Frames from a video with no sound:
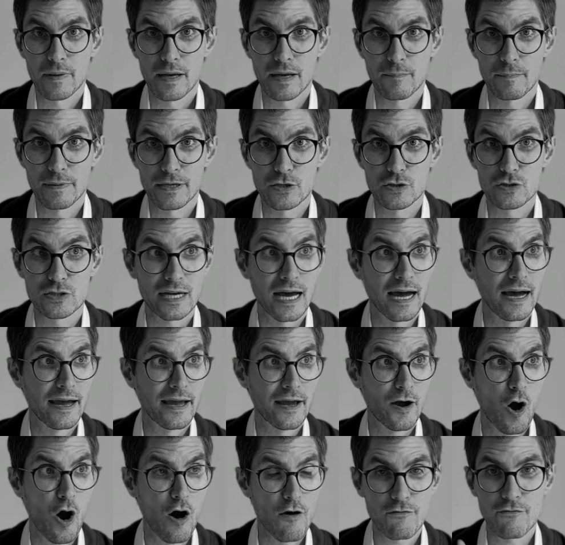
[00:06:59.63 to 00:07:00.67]
because I
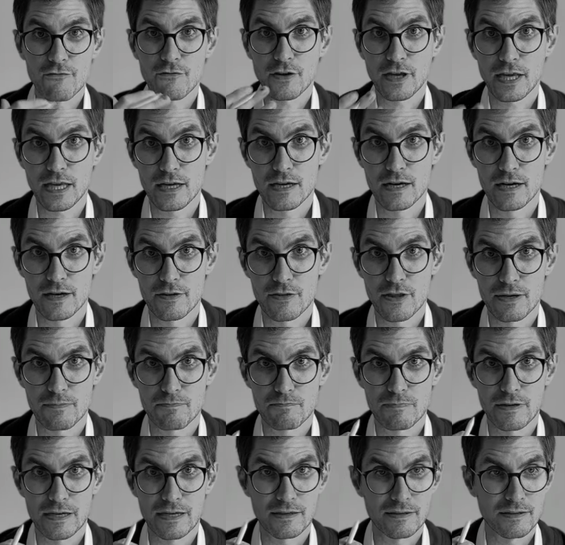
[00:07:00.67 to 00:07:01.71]
often hear
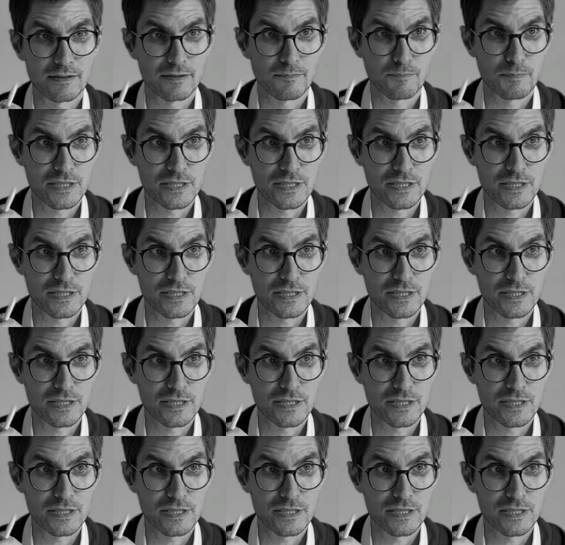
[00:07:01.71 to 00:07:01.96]
that